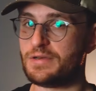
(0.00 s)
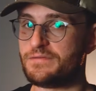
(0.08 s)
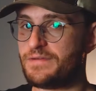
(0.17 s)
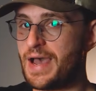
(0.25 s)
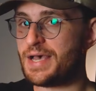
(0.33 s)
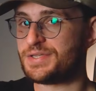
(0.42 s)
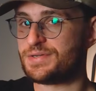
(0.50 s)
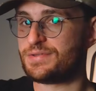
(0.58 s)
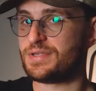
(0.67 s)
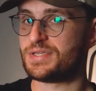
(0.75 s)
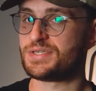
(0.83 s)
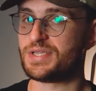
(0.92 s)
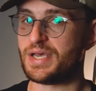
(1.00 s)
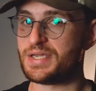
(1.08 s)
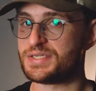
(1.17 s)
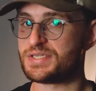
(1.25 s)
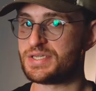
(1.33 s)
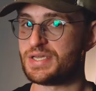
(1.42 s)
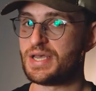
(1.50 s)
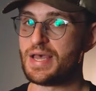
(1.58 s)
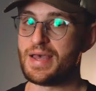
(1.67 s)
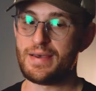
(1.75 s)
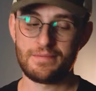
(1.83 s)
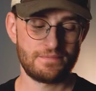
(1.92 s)
bit faster than this lens,
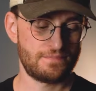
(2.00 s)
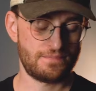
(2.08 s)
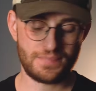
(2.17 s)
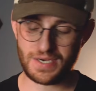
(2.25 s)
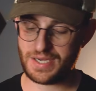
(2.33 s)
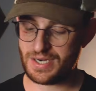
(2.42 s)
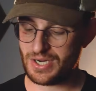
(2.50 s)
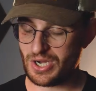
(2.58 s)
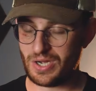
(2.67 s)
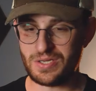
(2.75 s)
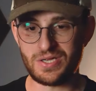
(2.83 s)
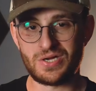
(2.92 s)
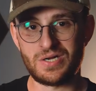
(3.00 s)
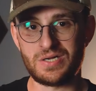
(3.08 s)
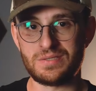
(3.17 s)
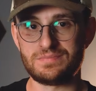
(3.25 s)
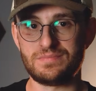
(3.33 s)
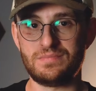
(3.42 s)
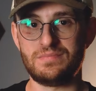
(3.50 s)
but all in all,